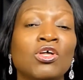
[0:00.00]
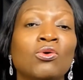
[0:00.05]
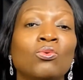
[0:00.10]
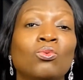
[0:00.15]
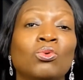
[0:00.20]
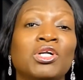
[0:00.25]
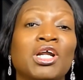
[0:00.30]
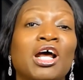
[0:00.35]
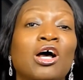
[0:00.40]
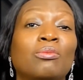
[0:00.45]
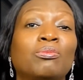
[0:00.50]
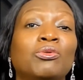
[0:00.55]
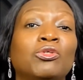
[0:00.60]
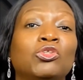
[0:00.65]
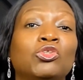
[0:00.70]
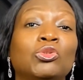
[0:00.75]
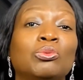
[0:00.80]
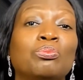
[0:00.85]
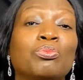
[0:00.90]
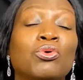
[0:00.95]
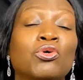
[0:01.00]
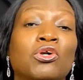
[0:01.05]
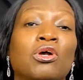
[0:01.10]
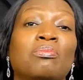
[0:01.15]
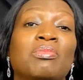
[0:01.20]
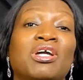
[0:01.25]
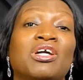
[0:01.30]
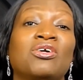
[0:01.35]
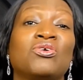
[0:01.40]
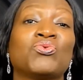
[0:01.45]
would help you to put
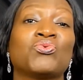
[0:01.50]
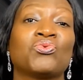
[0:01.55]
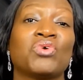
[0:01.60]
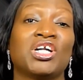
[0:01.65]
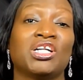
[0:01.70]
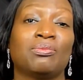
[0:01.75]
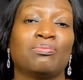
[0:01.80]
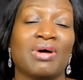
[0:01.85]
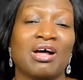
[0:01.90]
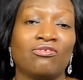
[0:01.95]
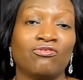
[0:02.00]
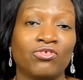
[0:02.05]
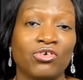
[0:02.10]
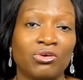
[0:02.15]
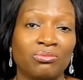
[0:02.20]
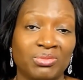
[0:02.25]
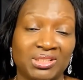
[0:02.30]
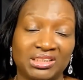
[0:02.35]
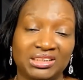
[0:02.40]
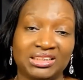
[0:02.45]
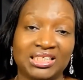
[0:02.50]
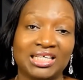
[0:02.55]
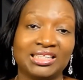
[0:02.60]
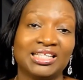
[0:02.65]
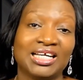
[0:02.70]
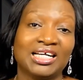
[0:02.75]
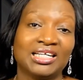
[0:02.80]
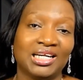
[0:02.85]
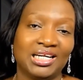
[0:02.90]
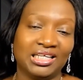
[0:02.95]
up a great performance at
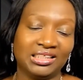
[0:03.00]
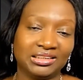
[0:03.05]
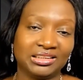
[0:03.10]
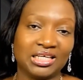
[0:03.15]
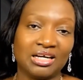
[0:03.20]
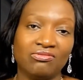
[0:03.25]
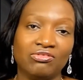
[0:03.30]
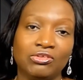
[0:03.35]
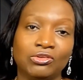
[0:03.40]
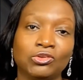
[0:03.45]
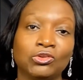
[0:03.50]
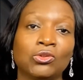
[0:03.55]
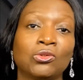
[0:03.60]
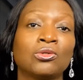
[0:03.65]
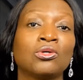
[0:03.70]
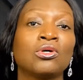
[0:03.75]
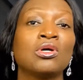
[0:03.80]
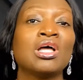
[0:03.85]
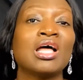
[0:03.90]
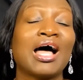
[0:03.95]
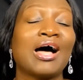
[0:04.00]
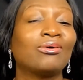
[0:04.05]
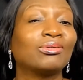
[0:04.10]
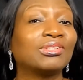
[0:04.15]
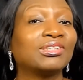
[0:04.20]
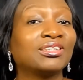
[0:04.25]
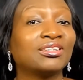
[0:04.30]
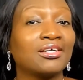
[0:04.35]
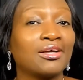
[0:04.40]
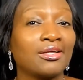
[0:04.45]
that interview. So I
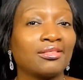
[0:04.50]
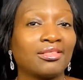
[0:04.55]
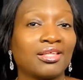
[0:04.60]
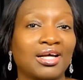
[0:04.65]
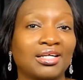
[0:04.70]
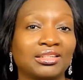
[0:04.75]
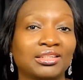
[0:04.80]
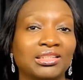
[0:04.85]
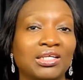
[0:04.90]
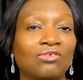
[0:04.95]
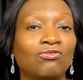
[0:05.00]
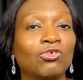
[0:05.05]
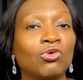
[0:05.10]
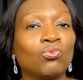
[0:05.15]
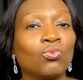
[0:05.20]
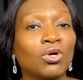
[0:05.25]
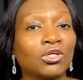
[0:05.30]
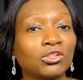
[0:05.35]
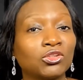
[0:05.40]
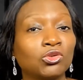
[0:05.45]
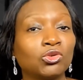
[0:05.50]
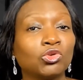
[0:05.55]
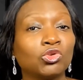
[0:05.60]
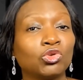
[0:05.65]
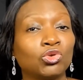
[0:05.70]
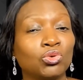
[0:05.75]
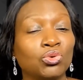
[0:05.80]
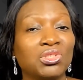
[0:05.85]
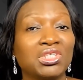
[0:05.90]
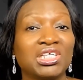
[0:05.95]
would say that if you want to
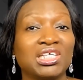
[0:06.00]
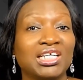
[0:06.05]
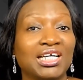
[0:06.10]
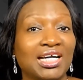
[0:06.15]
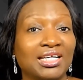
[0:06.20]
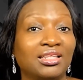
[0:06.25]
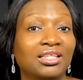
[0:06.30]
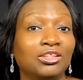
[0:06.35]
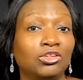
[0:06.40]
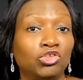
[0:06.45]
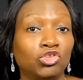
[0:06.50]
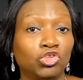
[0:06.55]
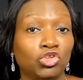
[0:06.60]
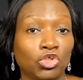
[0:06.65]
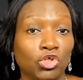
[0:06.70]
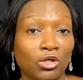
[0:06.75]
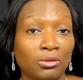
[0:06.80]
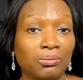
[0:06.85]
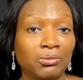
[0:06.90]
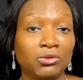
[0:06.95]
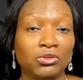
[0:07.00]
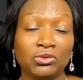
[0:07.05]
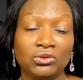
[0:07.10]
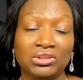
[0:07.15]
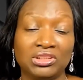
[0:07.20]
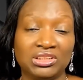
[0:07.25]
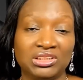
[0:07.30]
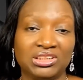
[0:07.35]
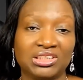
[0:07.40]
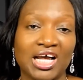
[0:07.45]
truly get the job you
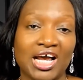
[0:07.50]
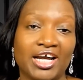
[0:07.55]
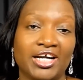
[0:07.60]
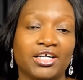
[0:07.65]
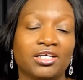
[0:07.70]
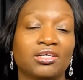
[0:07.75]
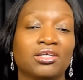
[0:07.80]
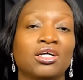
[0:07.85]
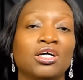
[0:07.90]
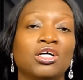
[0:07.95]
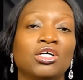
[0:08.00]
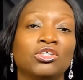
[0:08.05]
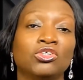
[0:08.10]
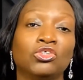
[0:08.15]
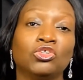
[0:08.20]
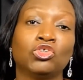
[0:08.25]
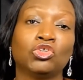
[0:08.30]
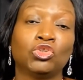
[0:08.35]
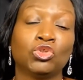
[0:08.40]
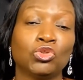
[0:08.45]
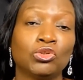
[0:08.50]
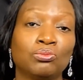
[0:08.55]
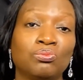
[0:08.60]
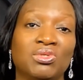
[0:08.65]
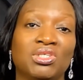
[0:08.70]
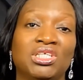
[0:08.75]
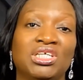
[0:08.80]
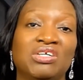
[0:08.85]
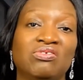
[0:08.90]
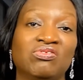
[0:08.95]
desire, you should
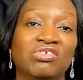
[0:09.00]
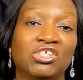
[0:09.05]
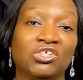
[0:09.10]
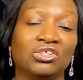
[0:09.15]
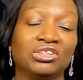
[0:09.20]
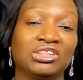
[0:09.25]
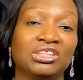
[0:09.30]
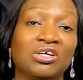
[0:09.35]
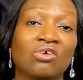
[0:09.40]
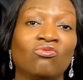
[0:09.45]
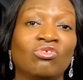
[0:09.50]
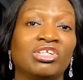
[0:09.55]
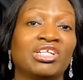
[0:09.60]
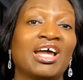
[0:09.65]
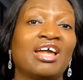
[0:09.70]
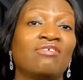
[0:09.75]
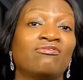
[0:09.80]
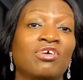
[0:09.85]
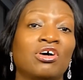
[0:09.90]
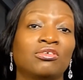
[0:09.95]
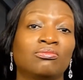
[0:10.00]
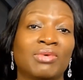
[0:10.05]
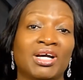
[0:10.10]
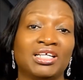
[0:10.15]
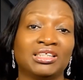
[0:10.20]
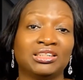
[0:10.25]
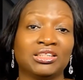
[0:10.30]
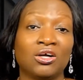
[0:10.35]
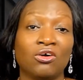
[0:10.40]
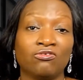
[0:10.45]
believe in yourself. When I found
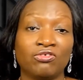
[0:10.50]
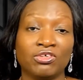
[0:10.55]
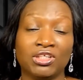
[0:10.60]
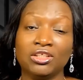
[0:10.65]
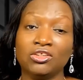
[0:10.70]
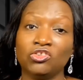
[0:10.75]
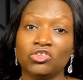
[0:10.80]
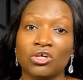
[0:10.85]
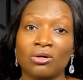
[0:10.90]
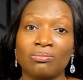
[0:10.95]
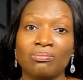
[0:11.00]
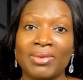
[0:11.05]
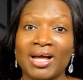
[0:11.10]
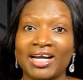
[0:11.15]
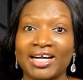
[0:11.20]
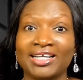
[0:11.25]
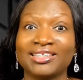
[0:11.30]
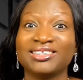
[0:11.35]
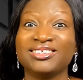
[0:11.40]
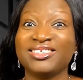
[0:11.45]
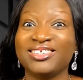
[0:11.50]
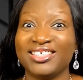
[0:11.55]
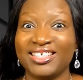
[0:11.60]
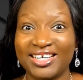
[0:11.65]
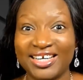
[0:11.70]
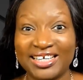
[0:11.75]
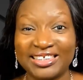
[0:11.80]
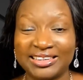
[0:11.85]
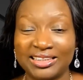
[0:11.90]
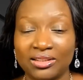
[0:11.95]
myself in the job market
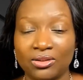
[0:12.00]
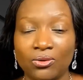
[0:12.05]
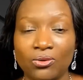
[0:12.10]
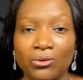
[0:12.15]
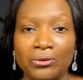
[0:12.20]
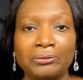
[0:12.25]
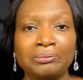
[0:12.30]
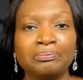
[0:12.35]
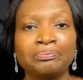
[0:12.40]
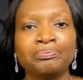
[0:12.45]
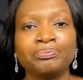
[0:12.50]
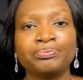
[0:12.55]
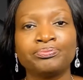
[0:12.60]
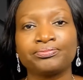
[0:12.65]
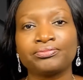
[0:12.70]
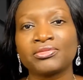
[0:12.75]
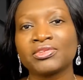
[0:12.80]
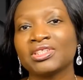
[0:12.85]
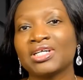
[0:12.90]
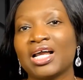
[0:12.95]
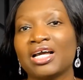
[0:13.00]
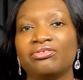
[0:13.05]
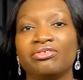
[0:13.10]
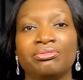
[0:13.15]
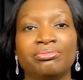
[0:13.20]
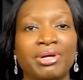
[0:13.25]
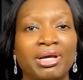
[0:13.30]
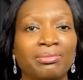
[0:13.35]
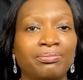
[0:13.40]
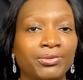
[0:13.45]
years ago, I
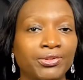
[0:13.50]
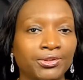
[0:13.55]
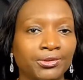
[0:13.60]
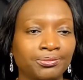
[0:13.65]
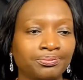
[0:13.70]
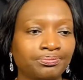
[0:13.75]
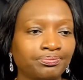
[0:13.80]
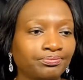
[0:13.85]
remember